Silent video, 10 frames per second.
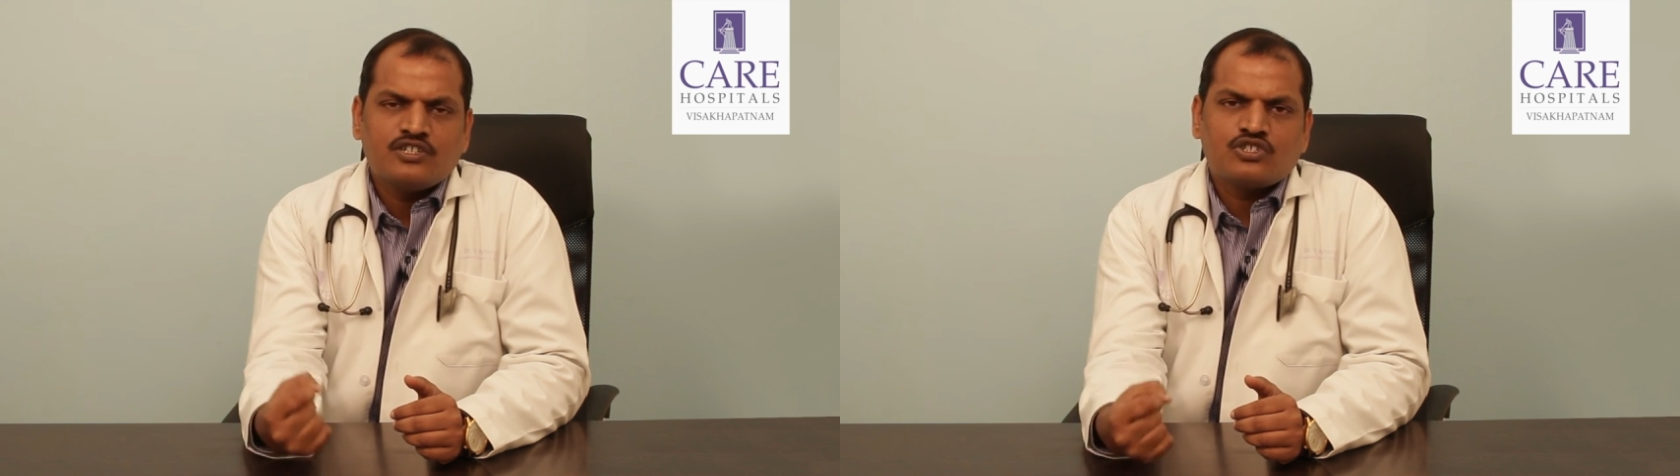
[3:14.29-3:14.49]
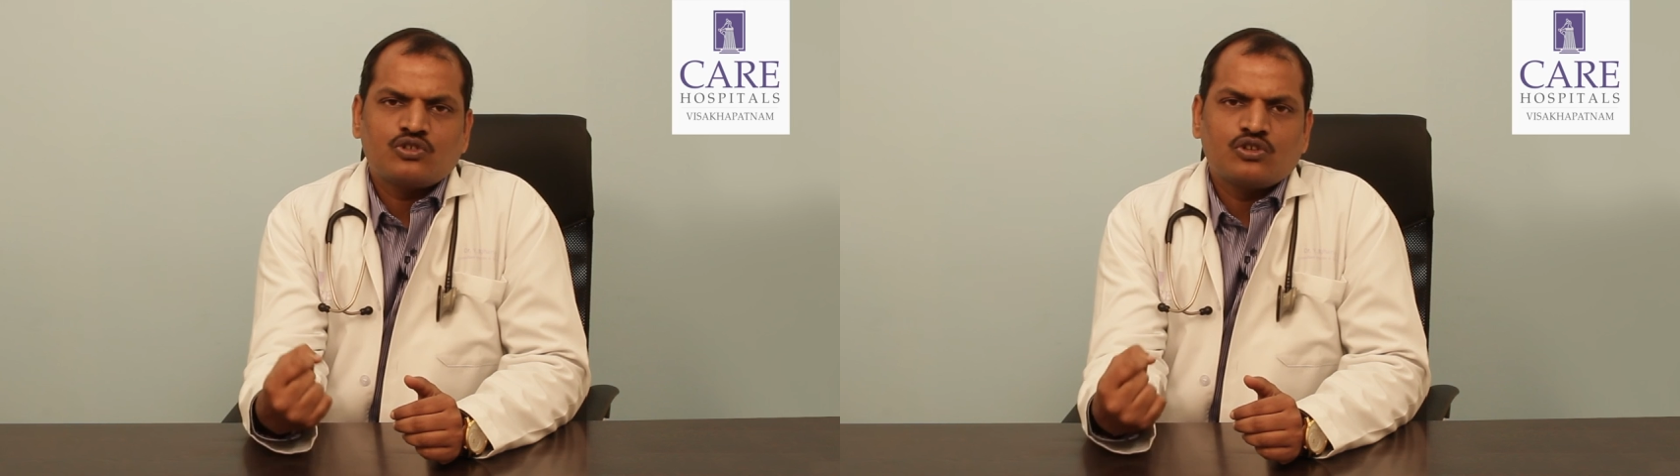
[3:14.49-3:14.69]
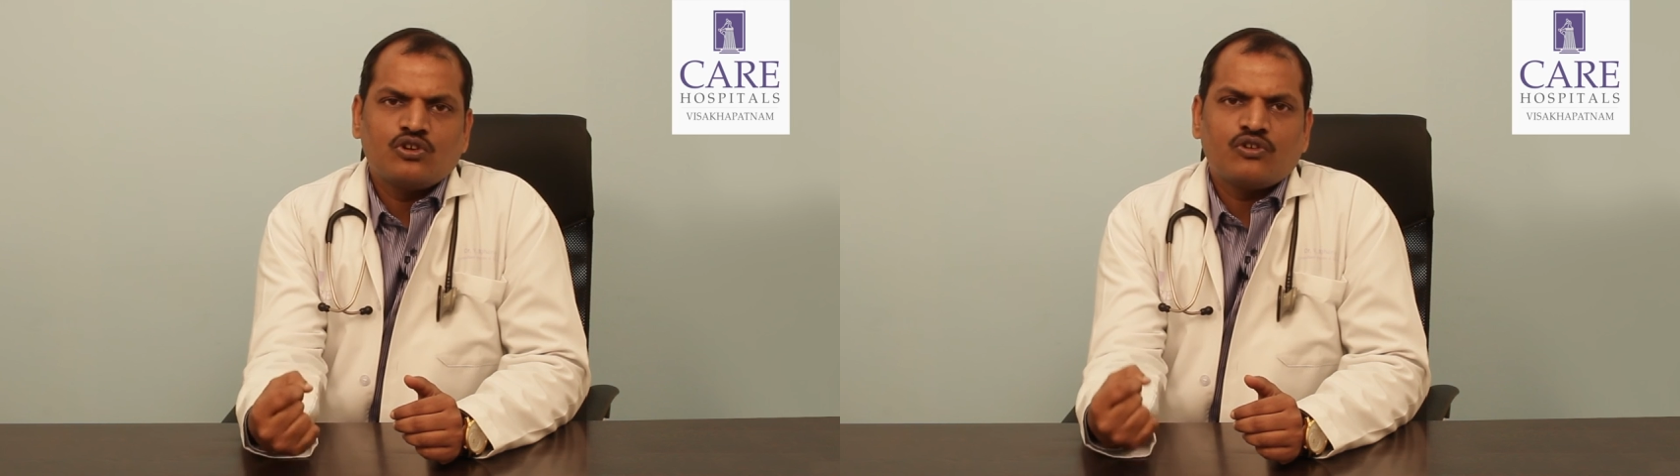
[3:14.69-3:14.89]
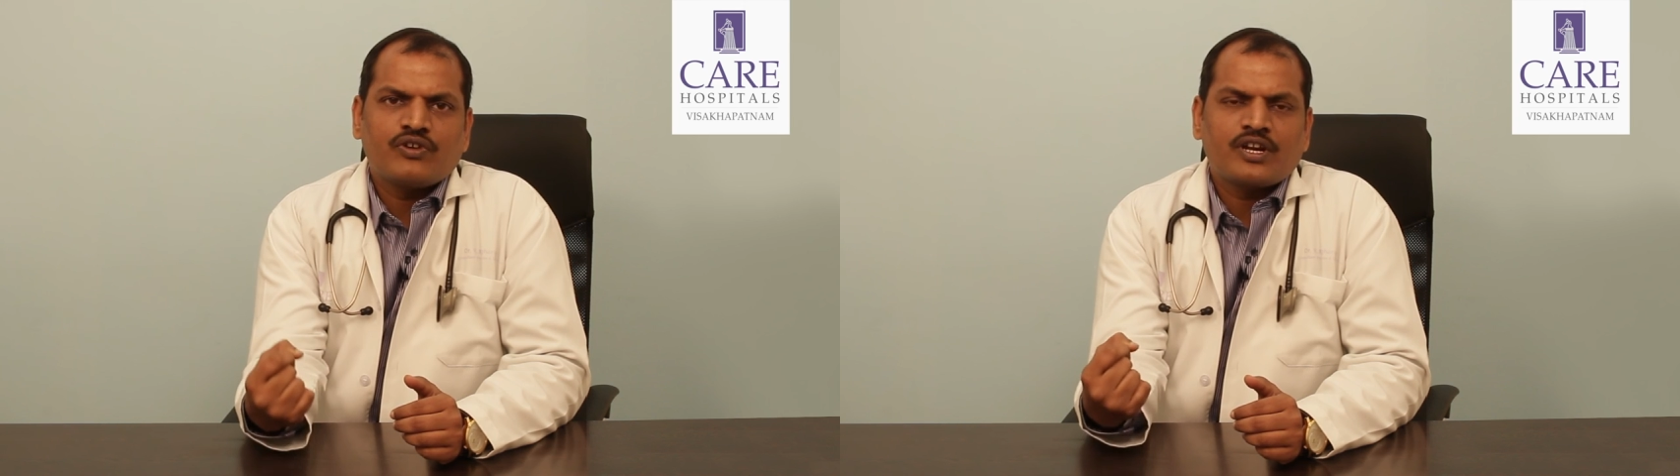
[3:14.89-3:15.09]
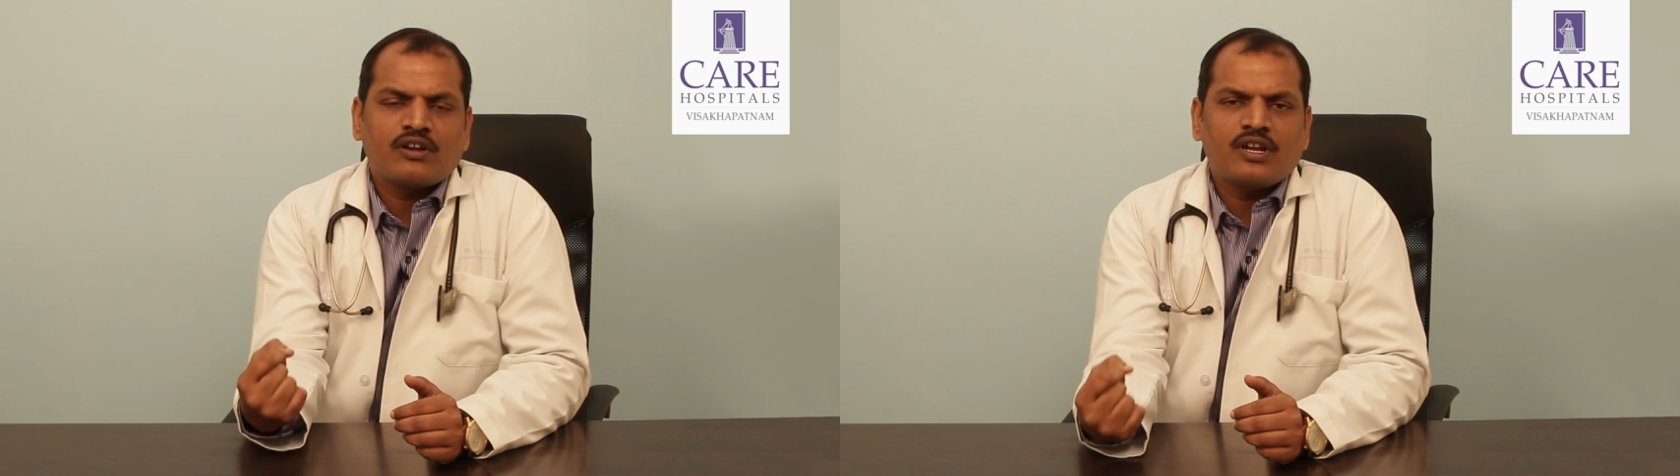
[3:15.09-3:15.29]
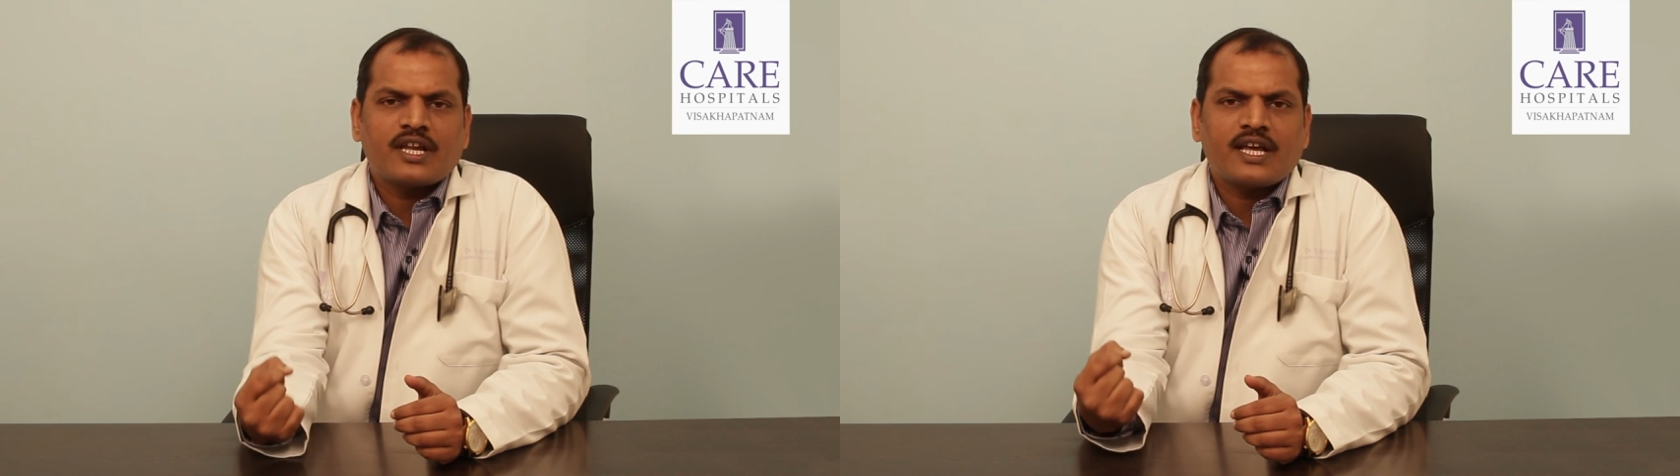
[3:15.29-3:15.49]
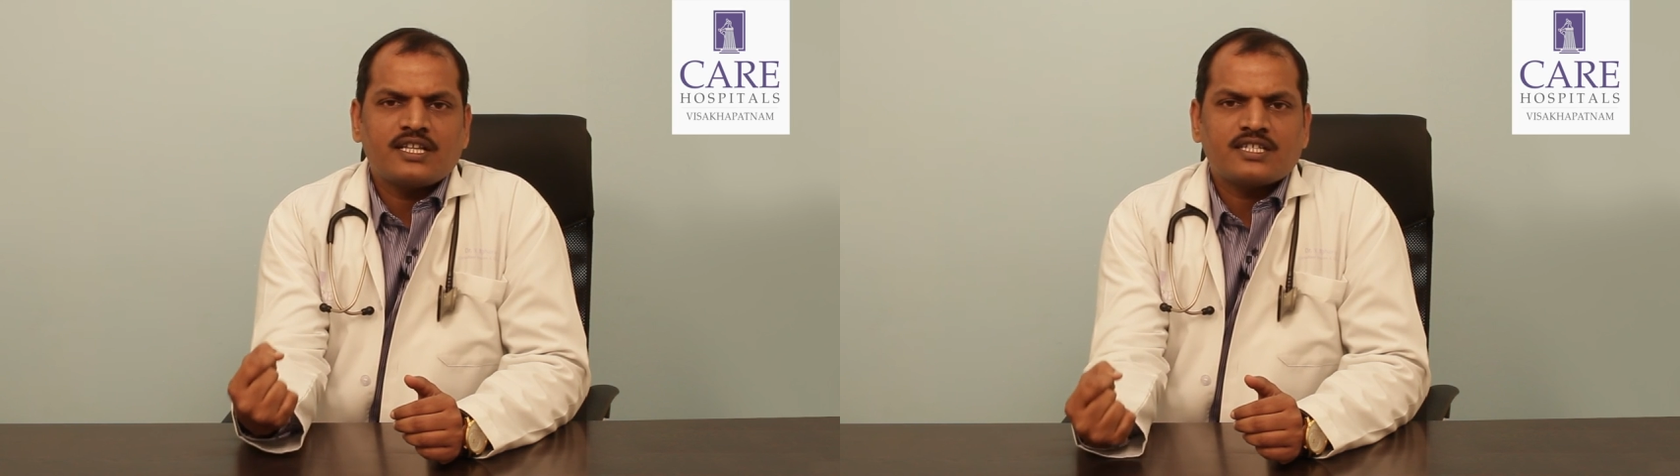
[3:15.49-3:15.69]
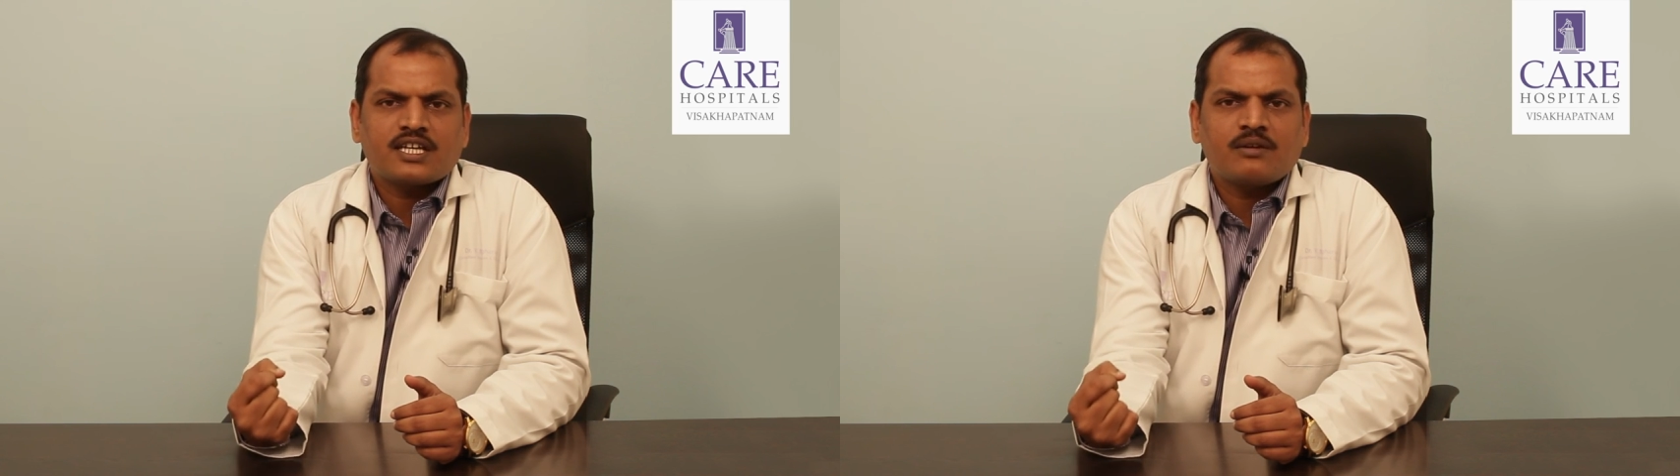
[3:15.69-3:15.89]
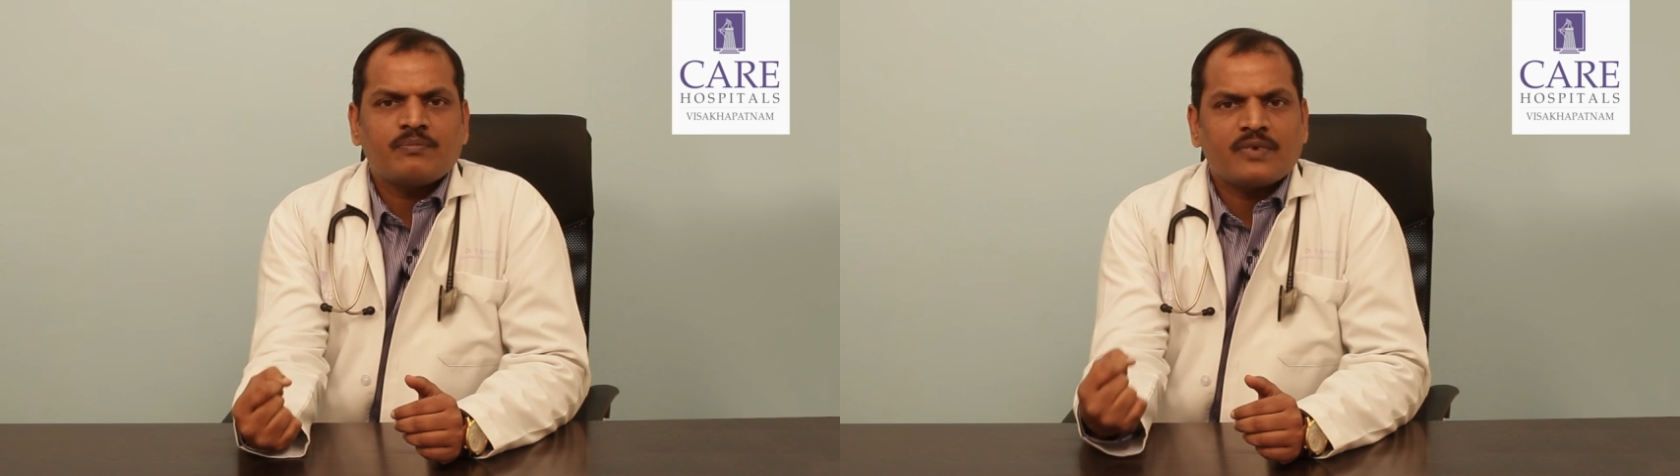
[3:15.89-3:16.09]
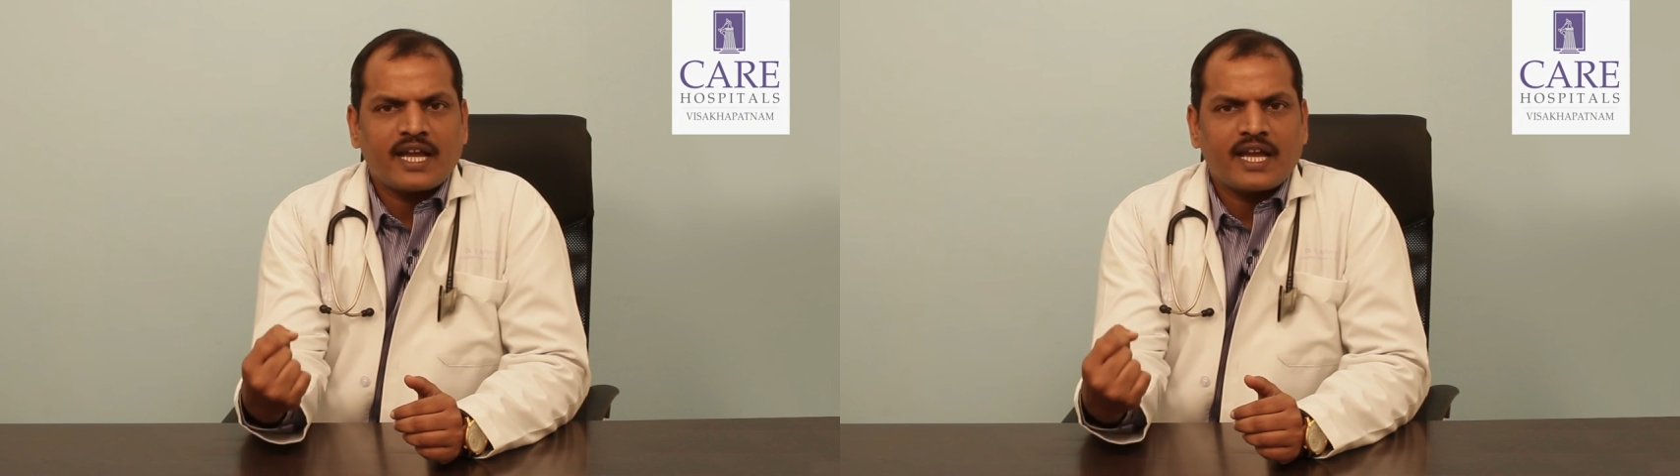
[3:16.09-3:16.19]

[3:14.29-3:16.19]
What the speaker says: should go for regular health checkup